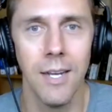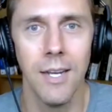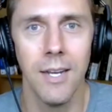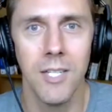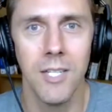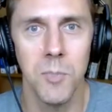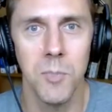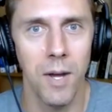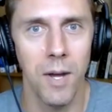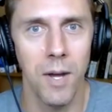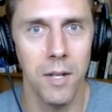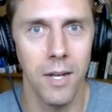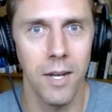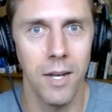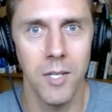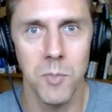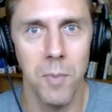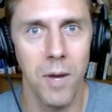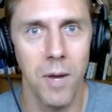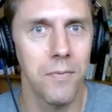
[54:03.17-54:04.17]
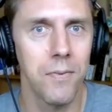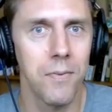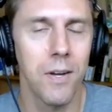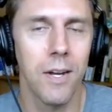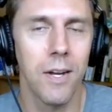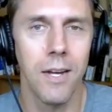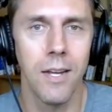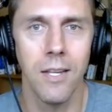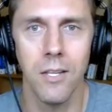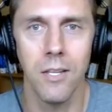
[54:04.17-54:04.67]

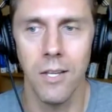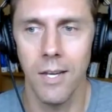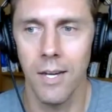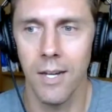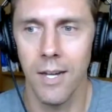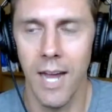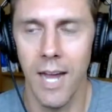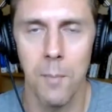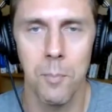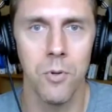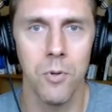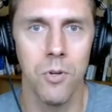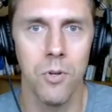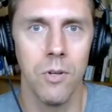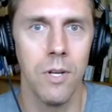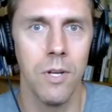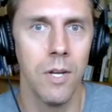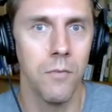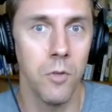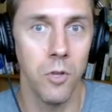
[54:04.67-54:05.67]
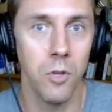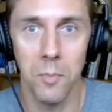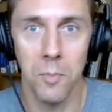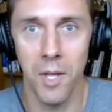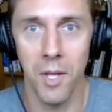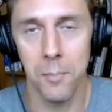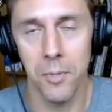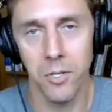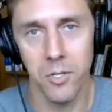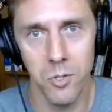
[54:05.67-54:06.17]
Spotify, Apple. If you look me
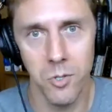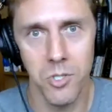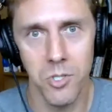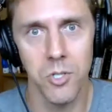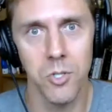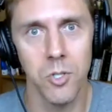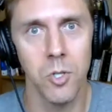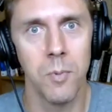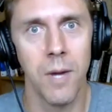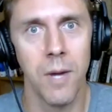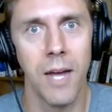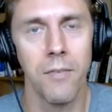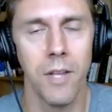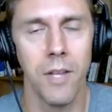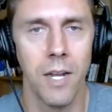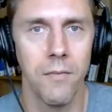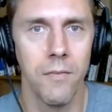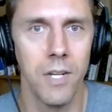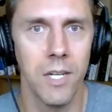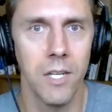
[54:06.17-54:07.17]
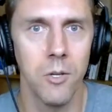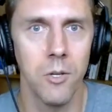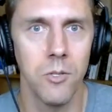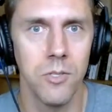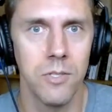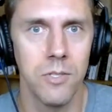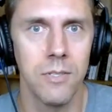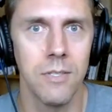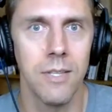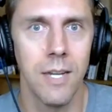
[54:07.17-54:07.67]
up on YouTube, I have a lot of
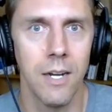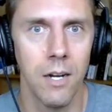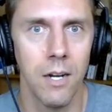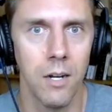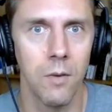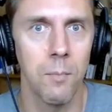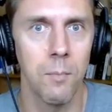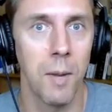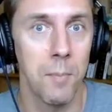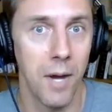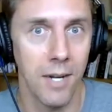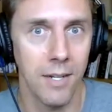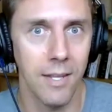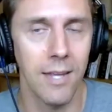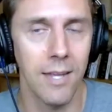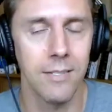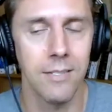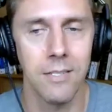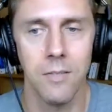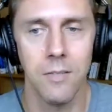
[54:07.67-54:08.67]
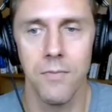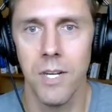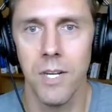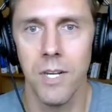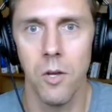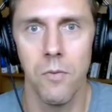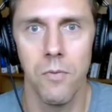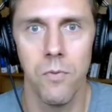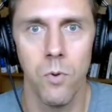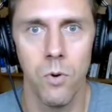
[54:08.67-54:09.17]
videos there. My podcast is in
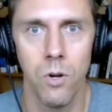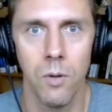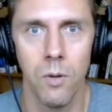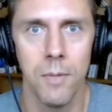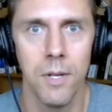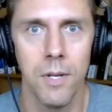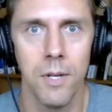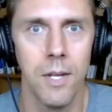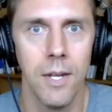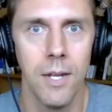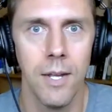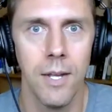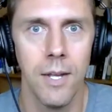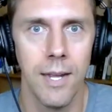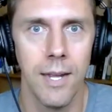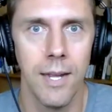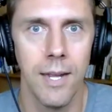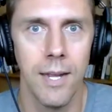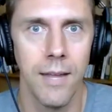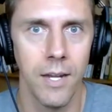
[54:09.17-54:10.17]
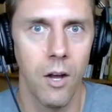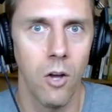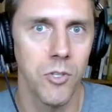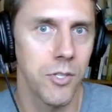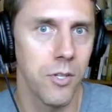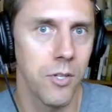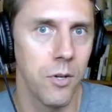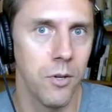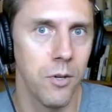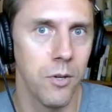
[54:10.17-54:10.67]
video form. And then
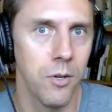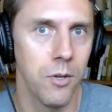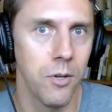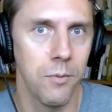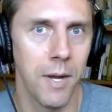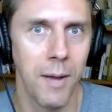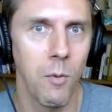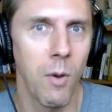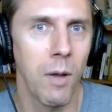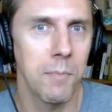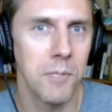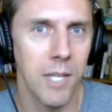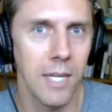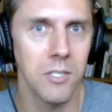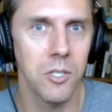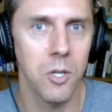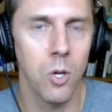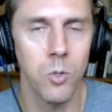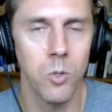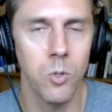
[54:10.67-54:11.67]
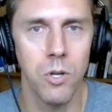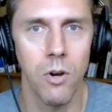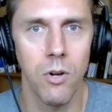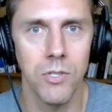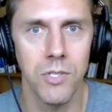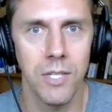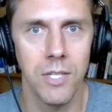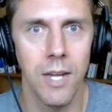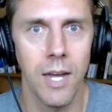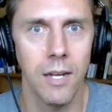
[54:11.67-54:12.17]
also my website's
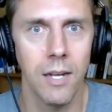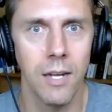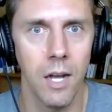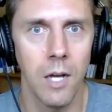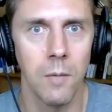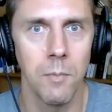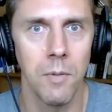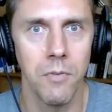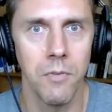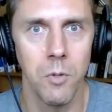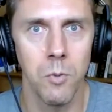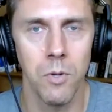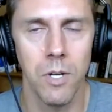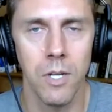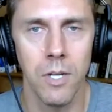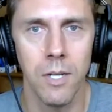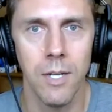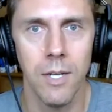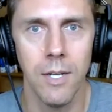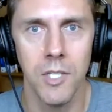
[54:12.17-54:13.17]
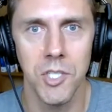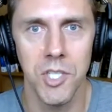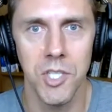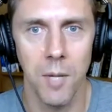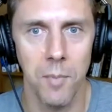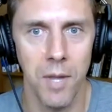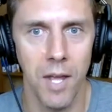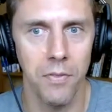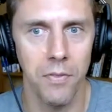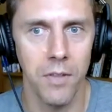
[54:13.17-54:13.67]
coachcarson.com if you want to
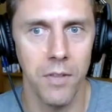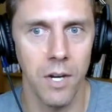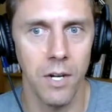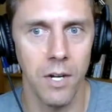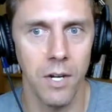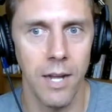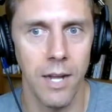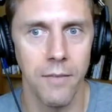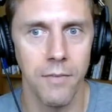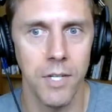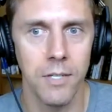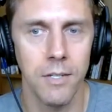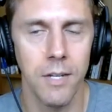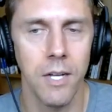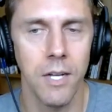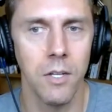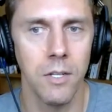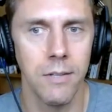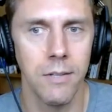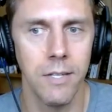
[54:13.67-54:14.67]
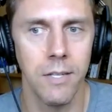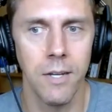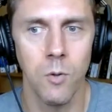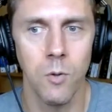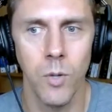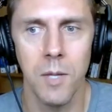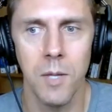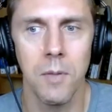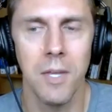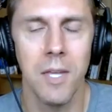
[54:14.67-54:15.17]
check me out there. And I have a
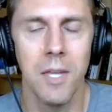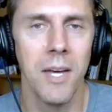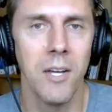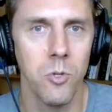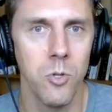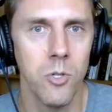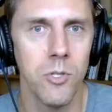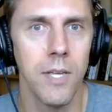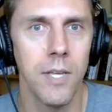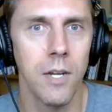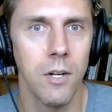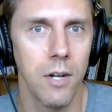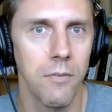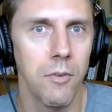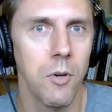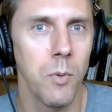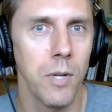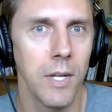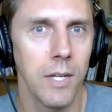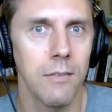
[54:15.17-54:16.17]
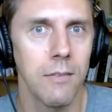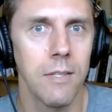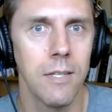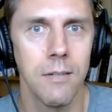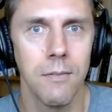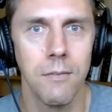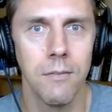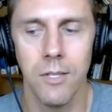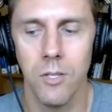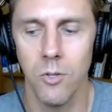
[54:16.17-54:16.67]
email newsletter every week
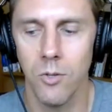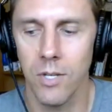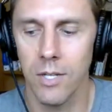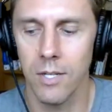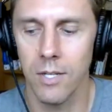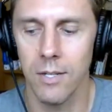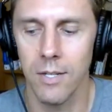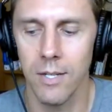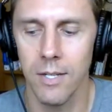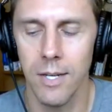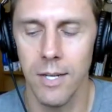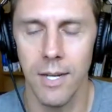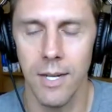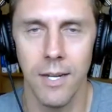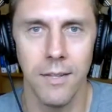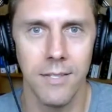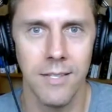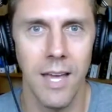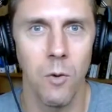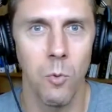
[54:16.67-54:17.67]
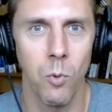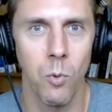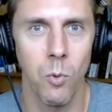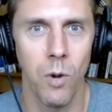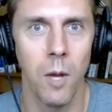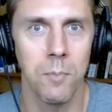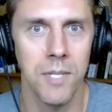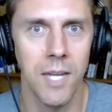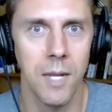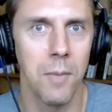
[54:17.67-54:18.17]
that you can, that's kind of where
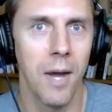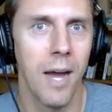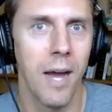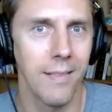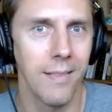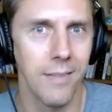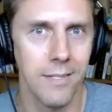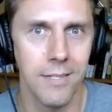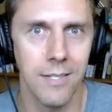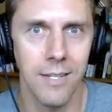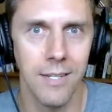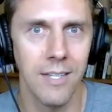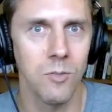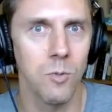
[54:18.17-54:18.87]
I update behind the scenes,